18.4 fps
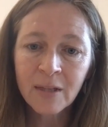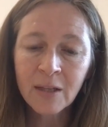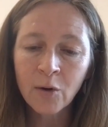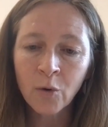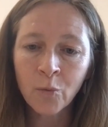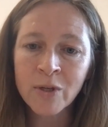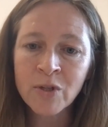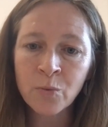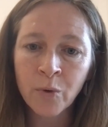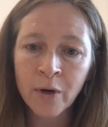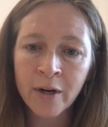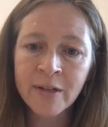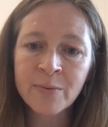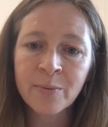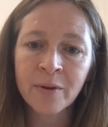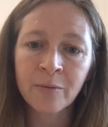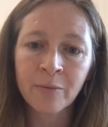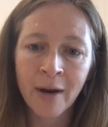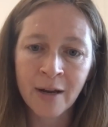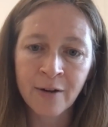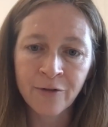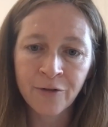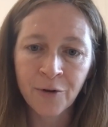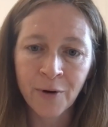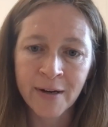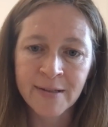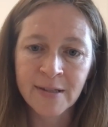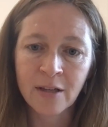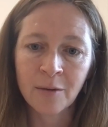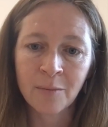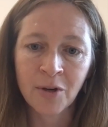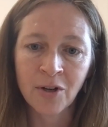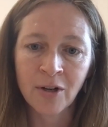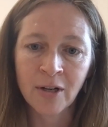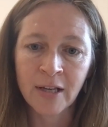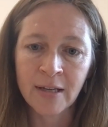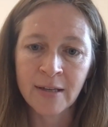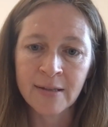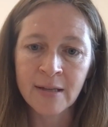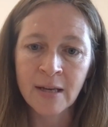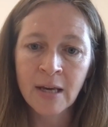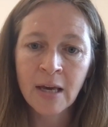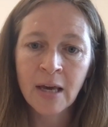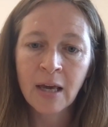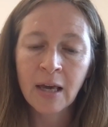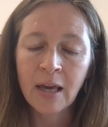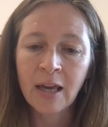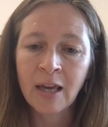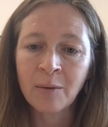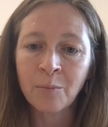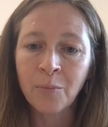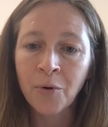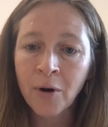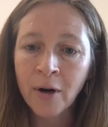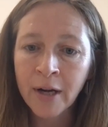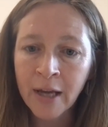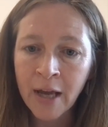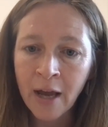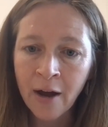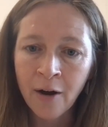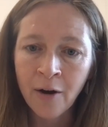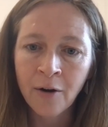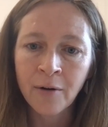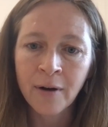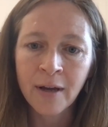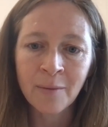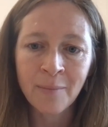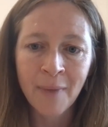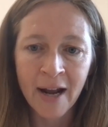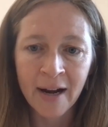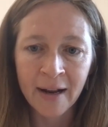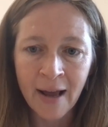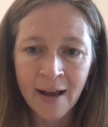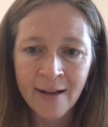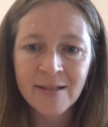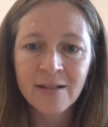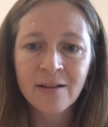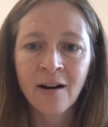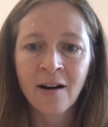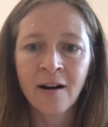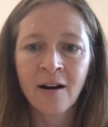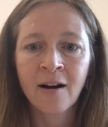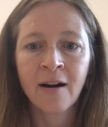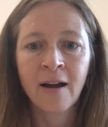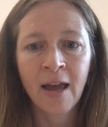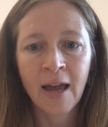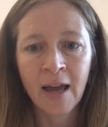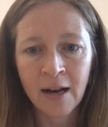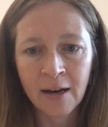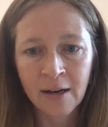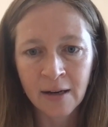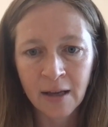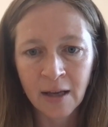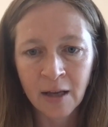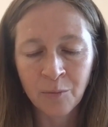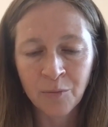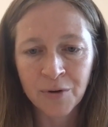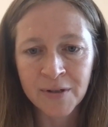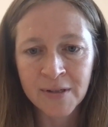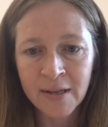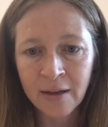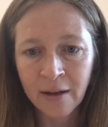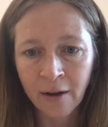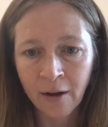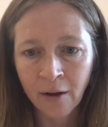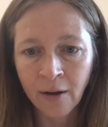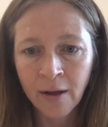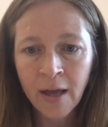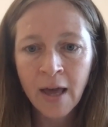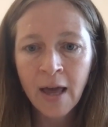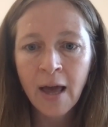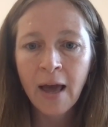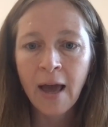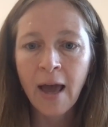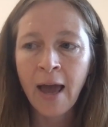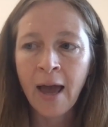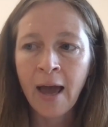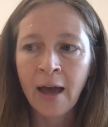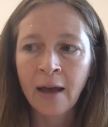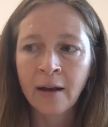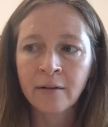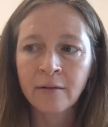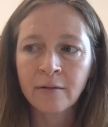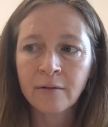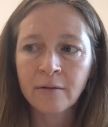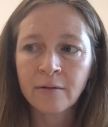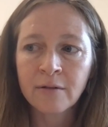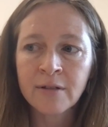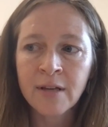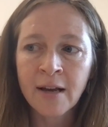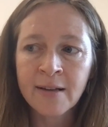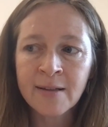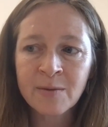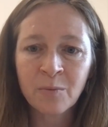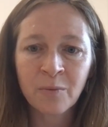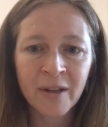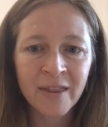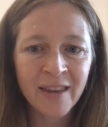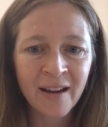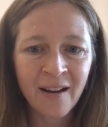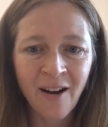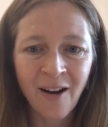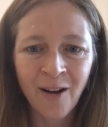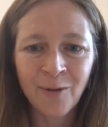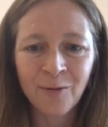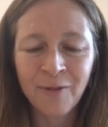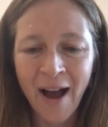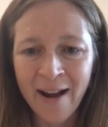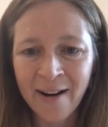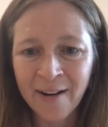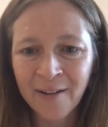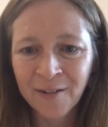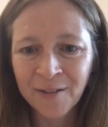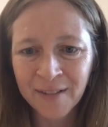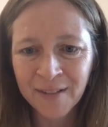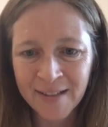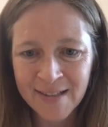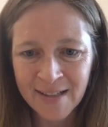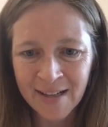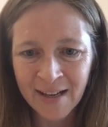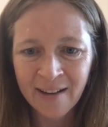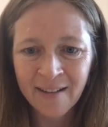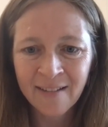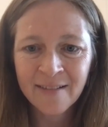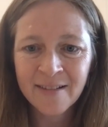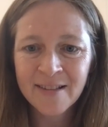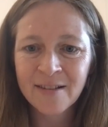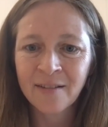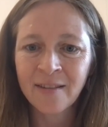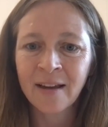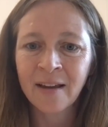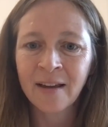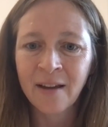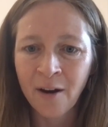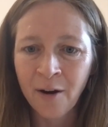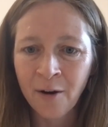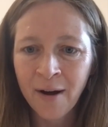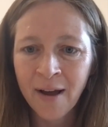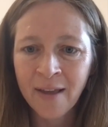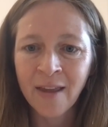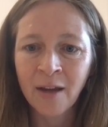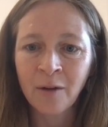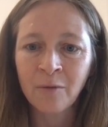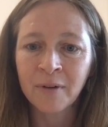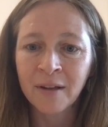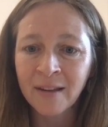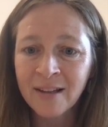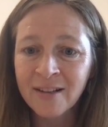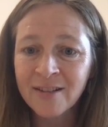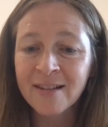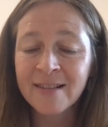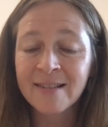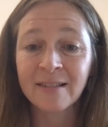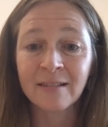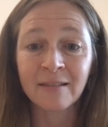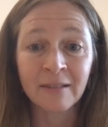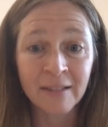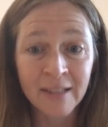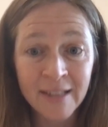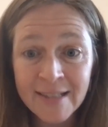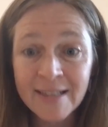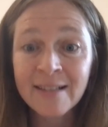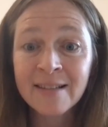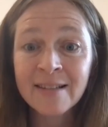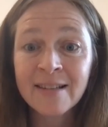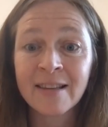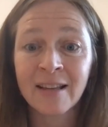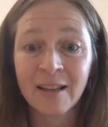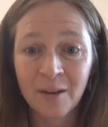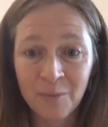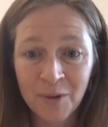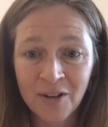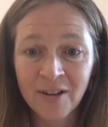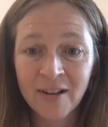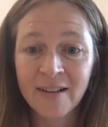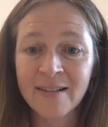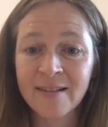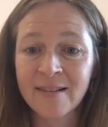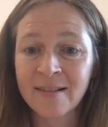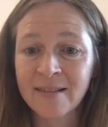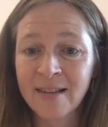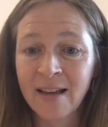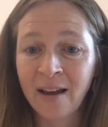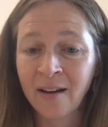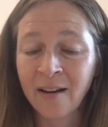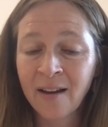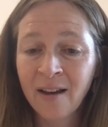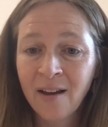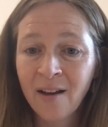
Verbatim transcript: which works with rainforest communities in Borneo, in Madagascar, and in Brazil, and does what they call radical listening. So they go and they really just listen to the communities and say,